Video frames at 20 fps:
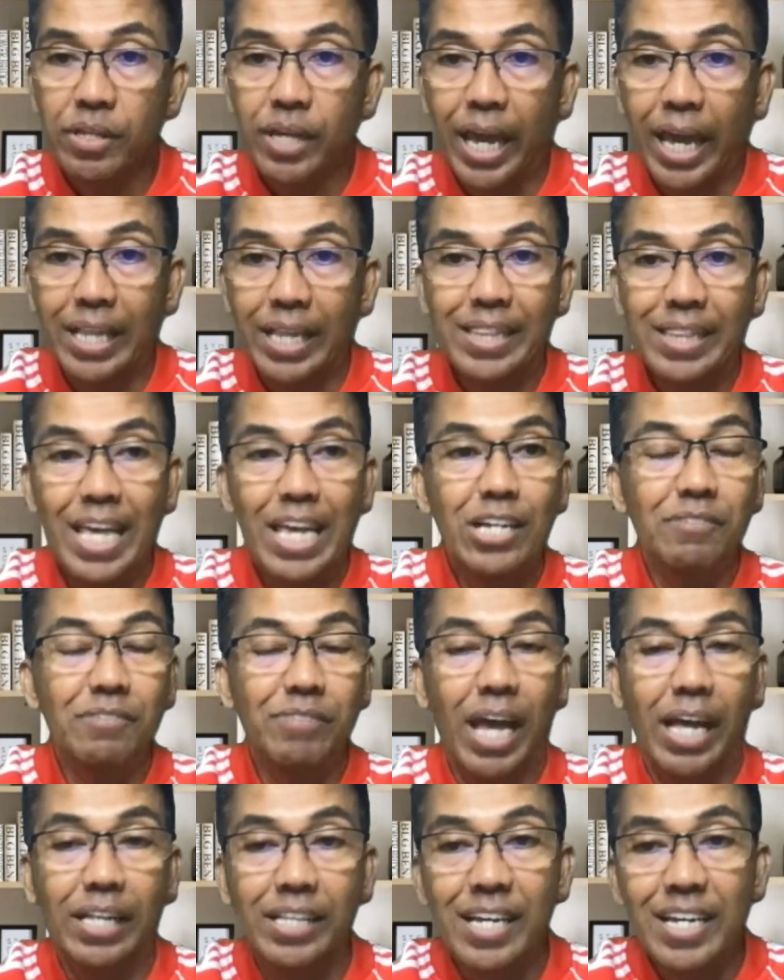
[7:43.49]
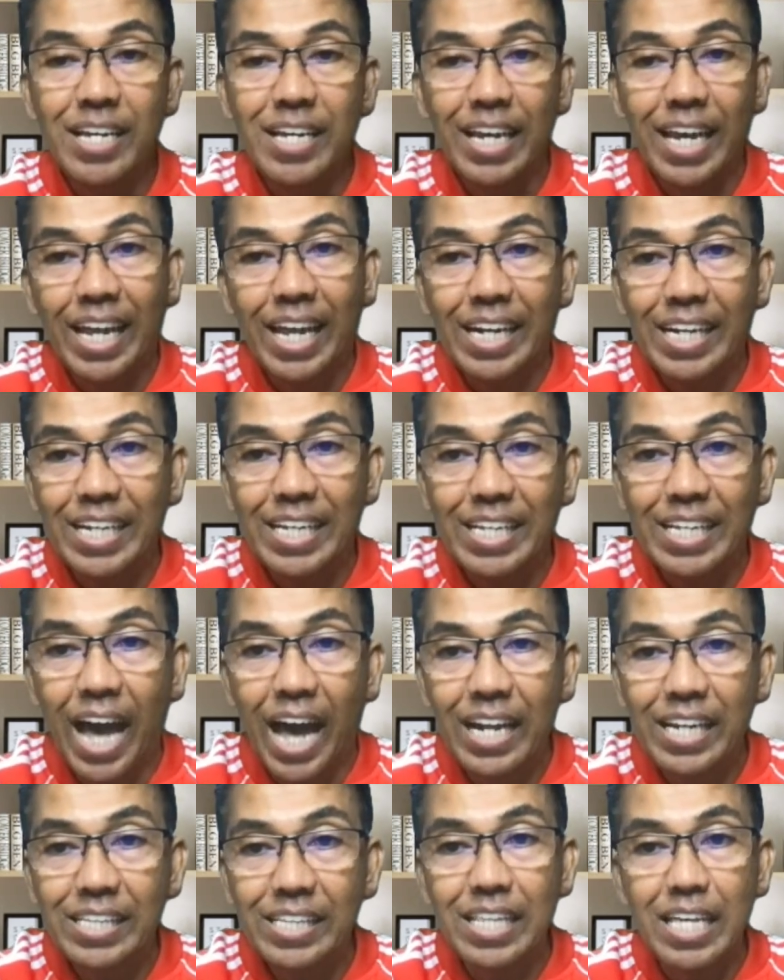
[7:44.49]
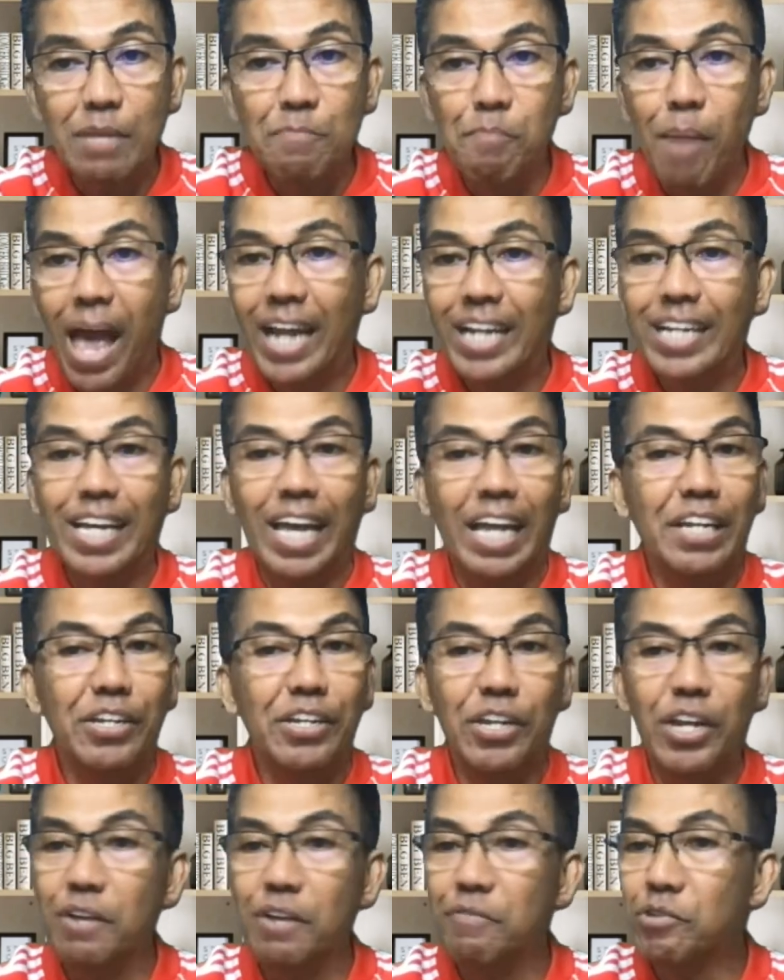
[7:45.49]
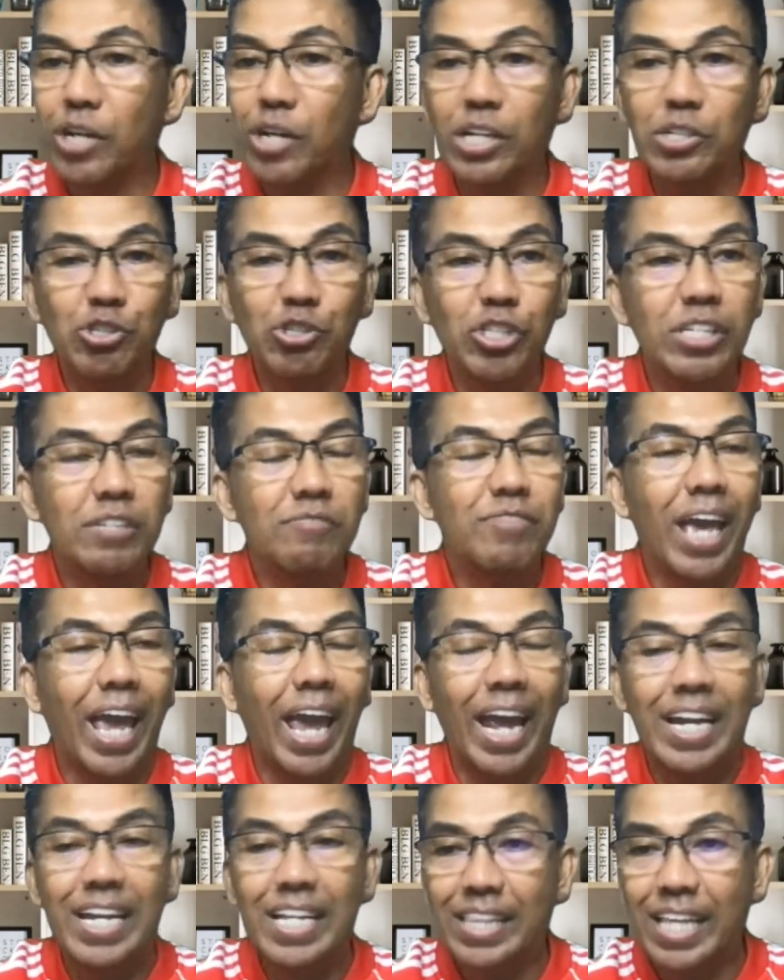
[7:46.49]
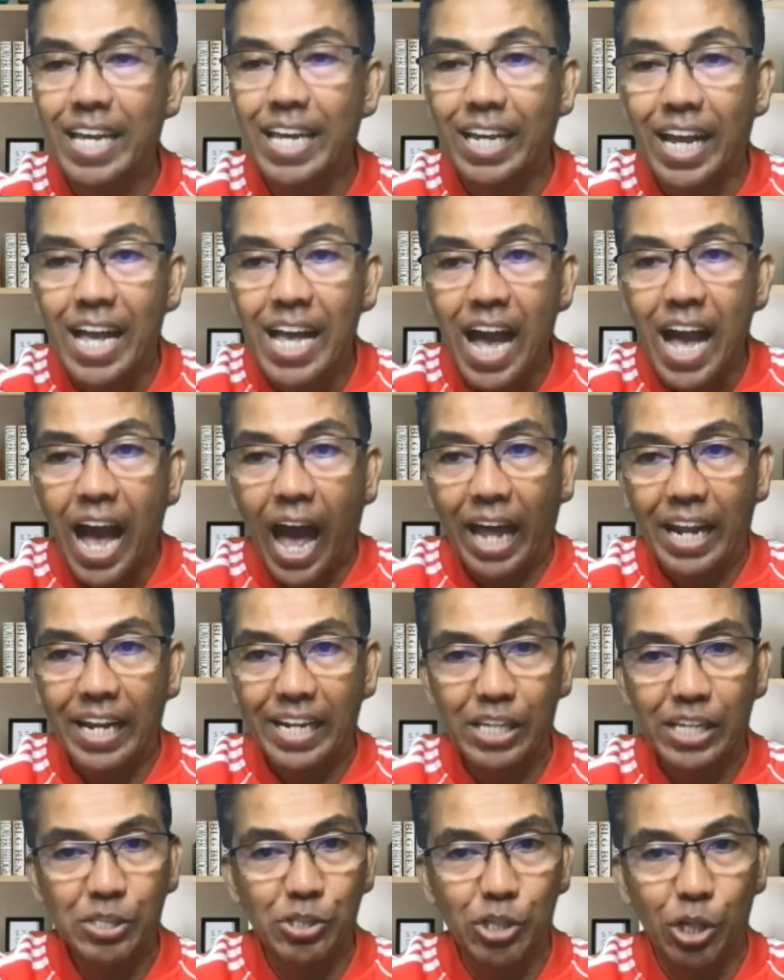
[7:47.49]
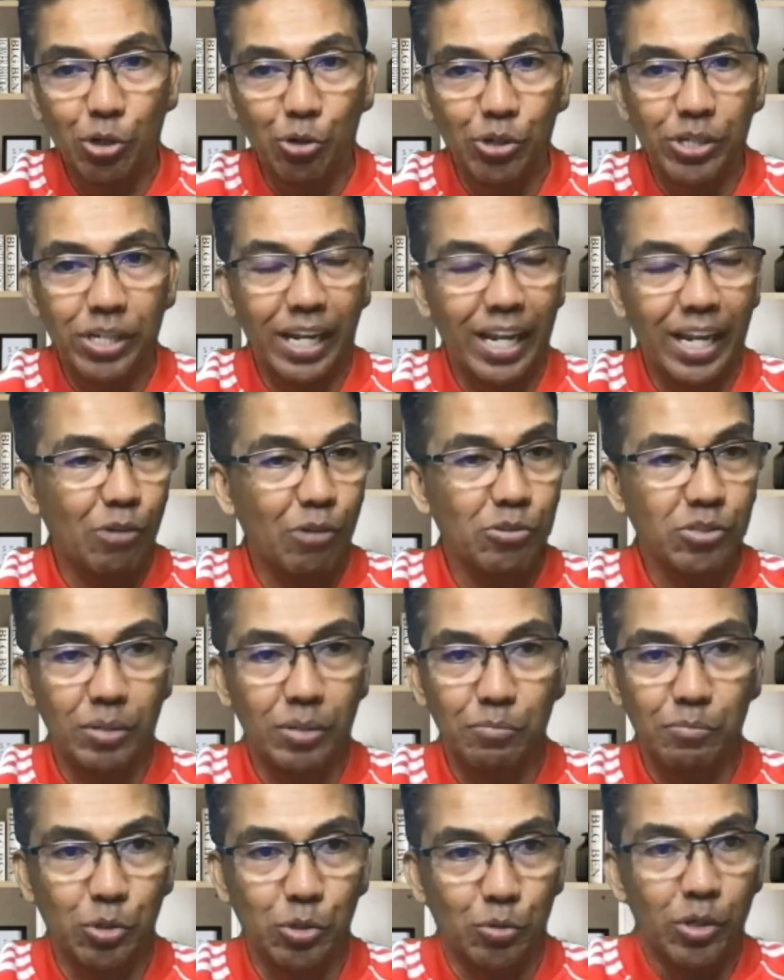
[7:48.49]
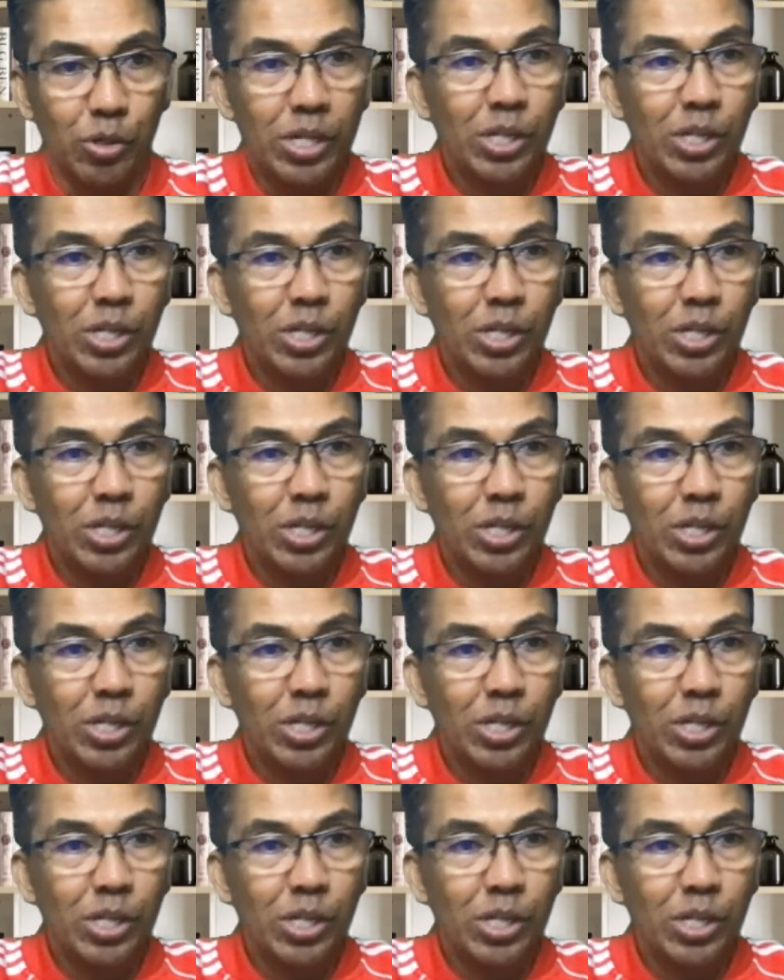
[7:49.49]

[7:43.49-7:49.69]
And think of that. In reality, man can never achieve anything unless the Lord allows them to.